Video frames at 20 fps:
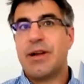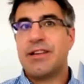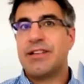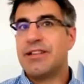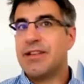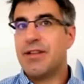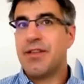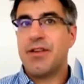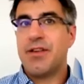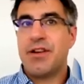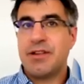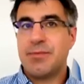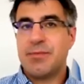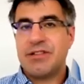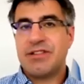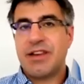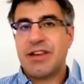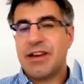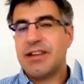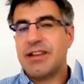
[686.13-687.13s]
20,
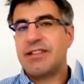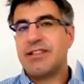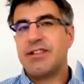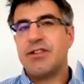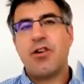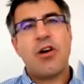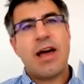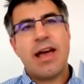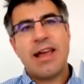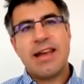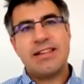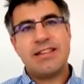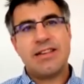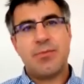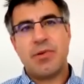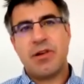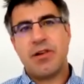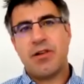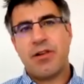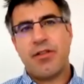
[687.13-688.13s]
30% is not
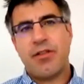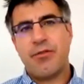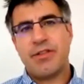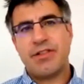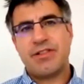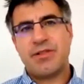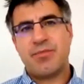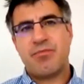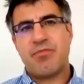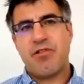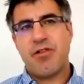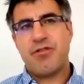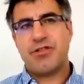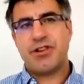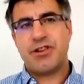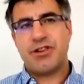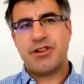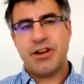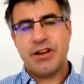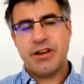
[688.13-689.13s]
atypical through this
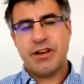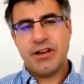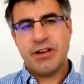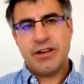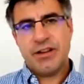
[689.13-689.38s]
approach.